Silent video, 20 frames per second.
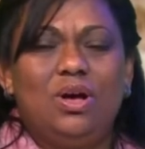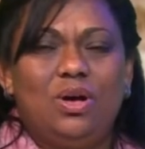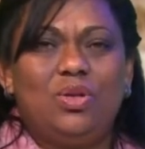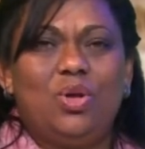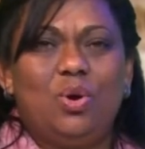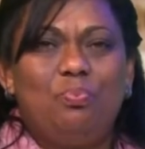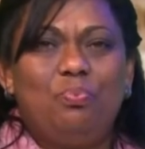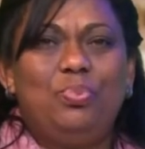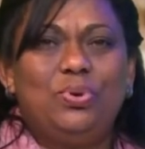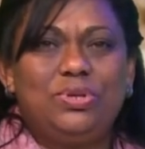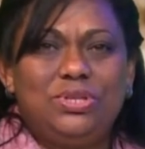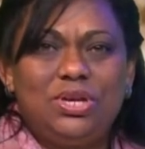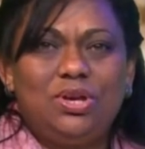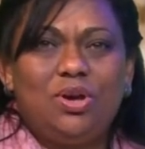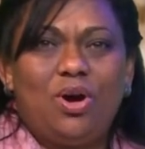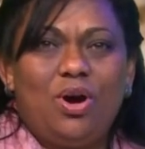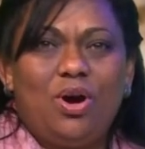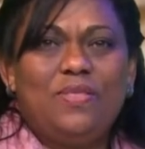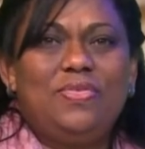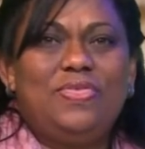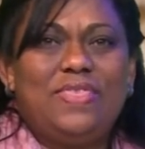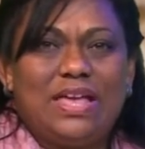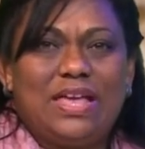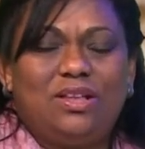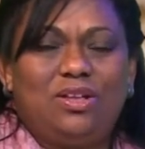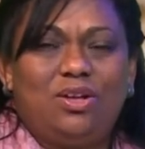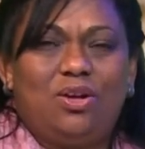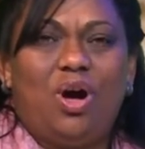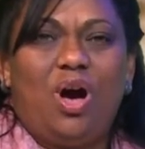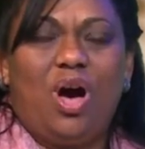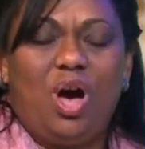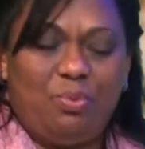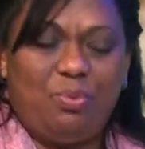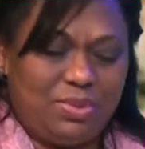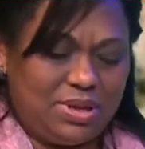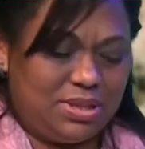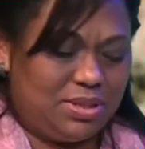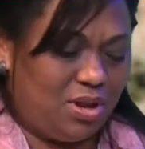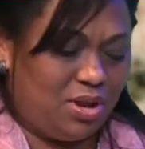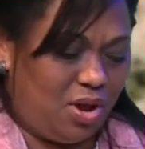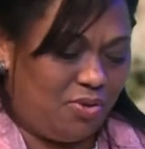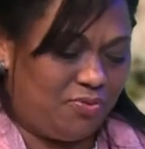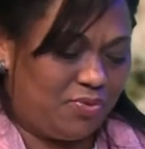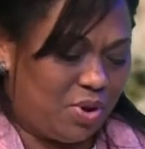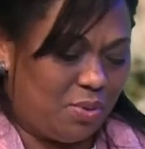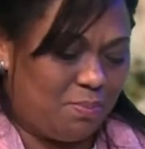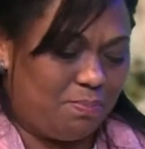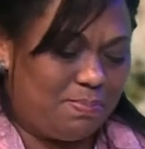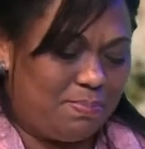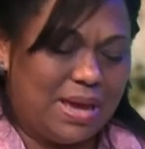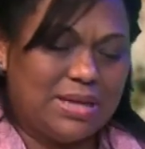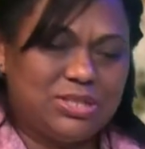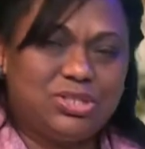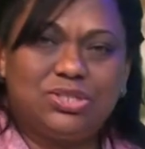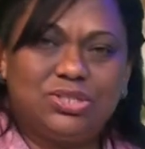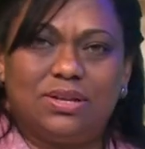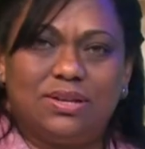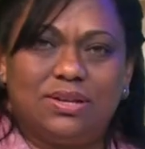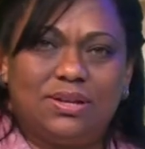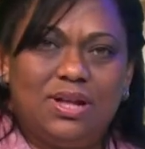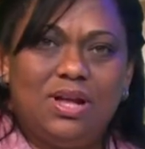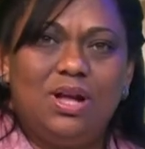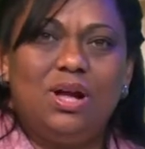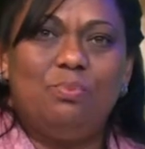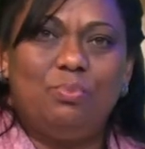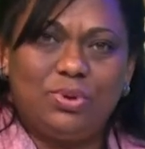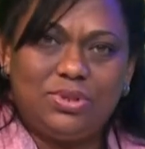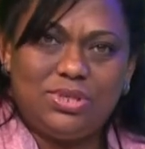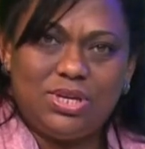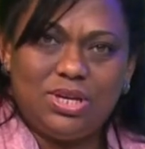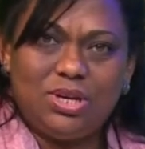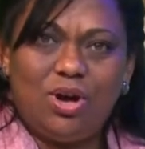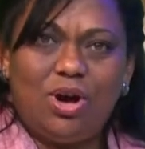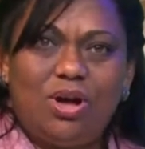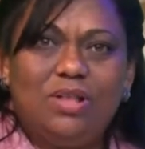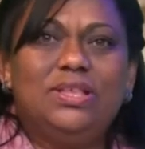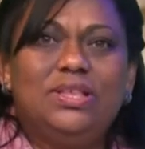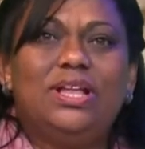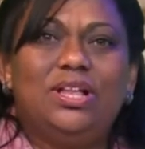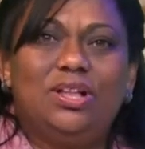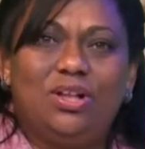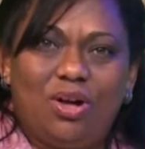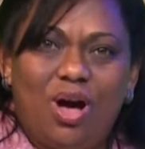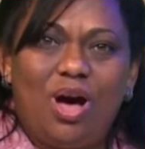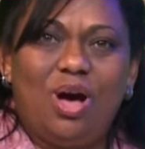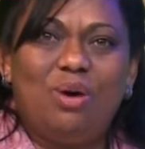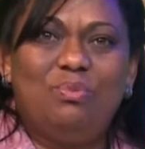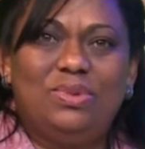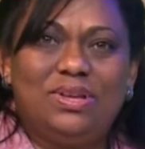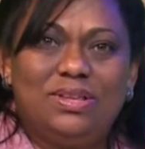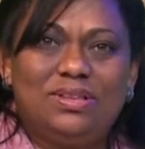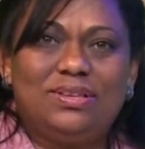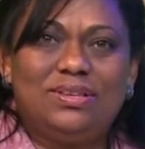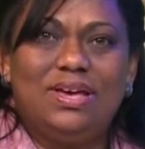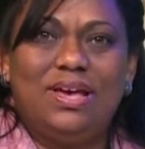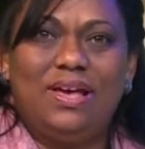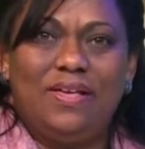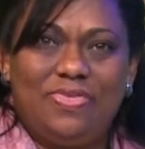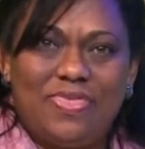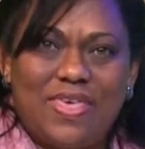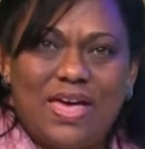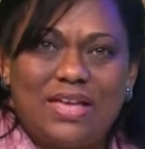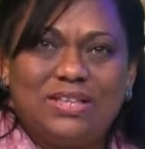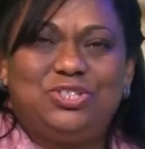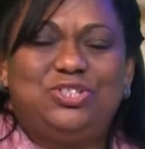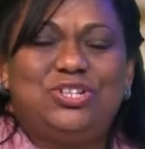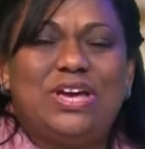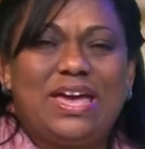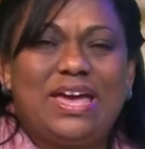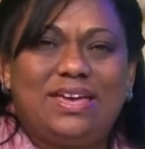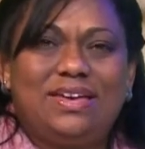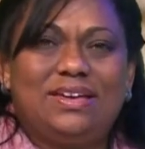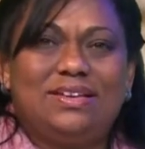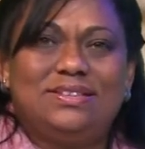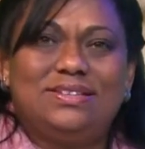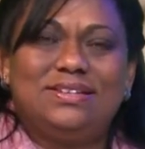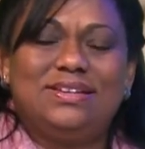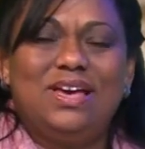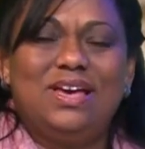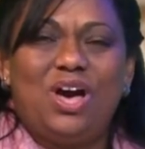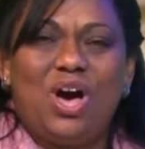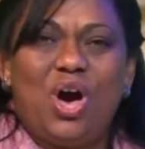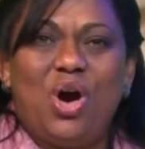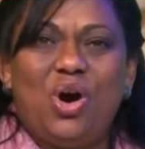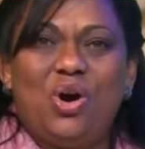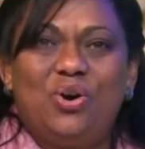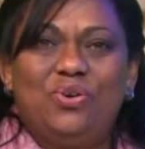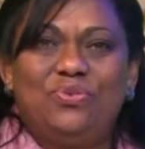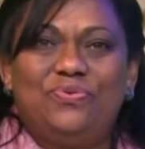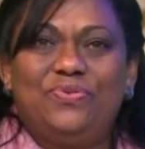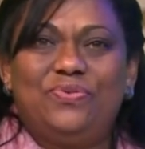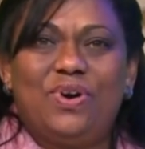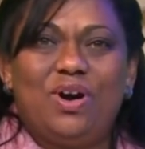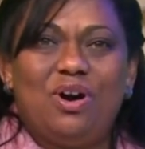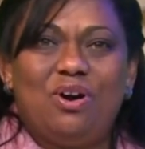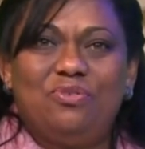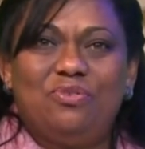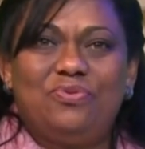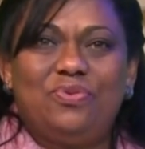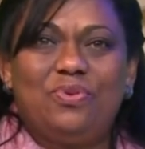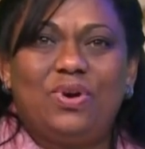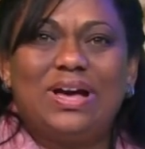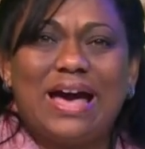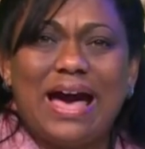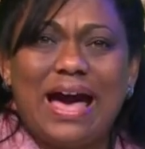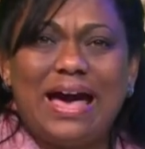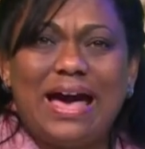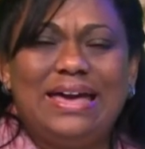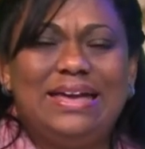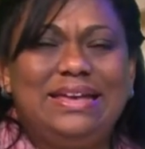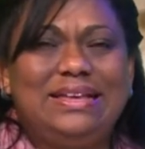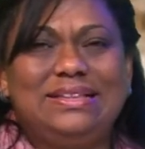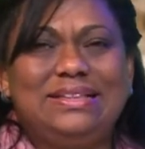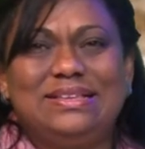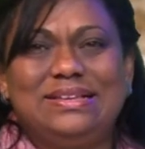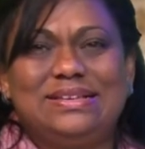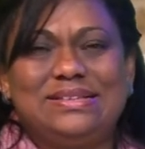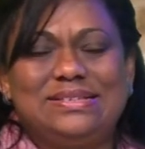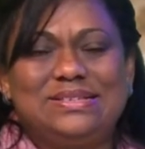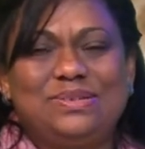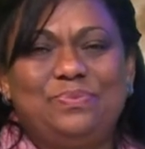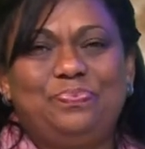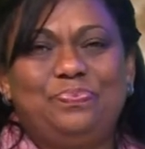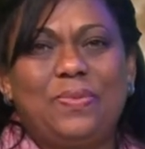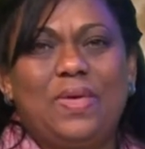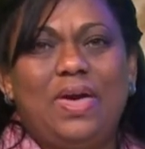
you know, putting on that garment of compassion, putting on that garment, that jacket of kindness.